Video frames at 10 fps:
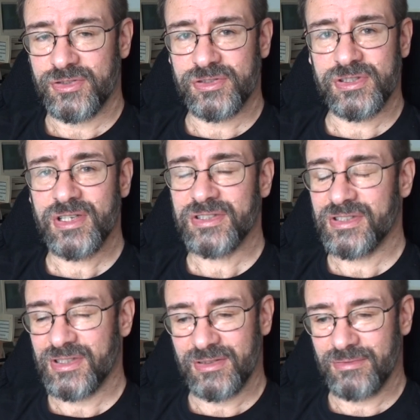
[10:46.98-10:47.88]

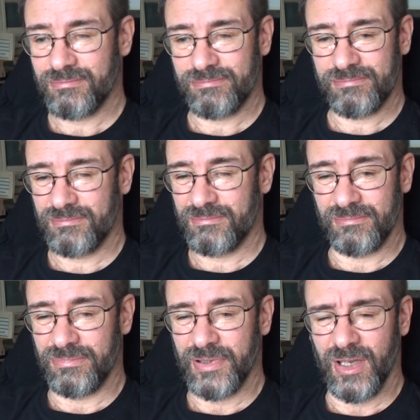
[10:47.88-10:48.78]
Just
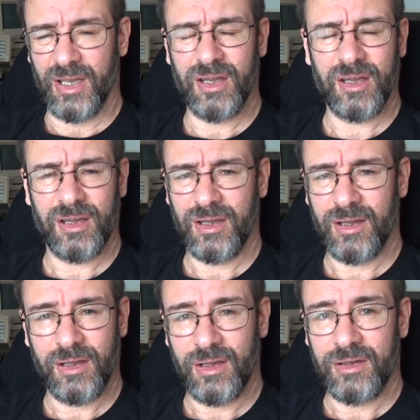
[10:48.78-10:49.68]
ugh.
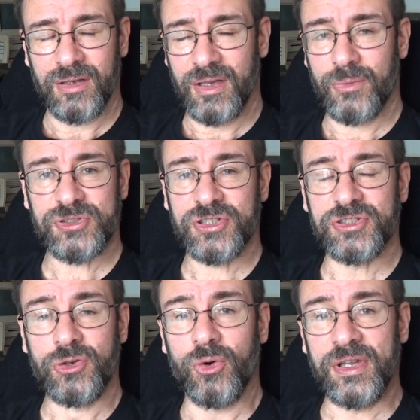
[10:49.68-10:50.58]
That was
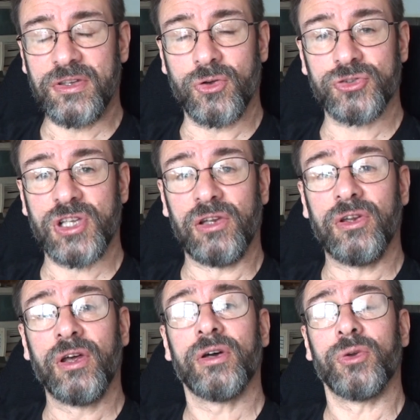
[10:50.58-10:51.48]
just annoying. You got to
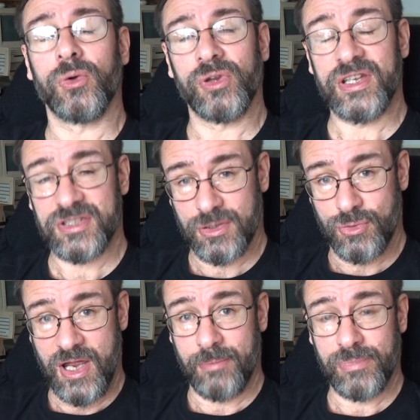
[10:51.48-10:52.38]
learn all this
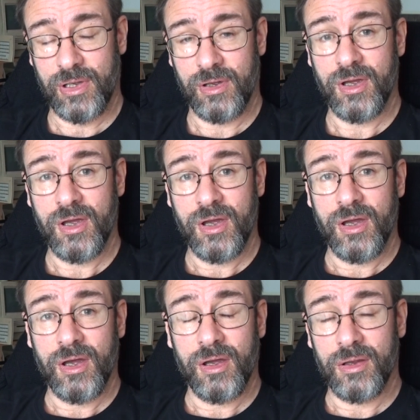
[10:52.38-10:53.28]
crap
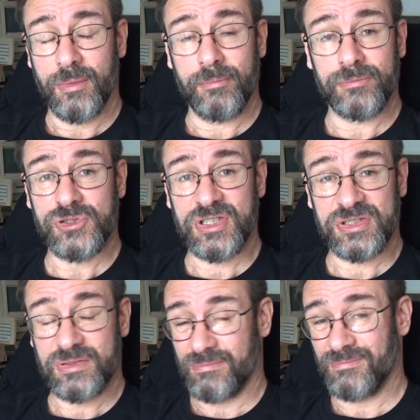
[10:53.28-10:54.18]
just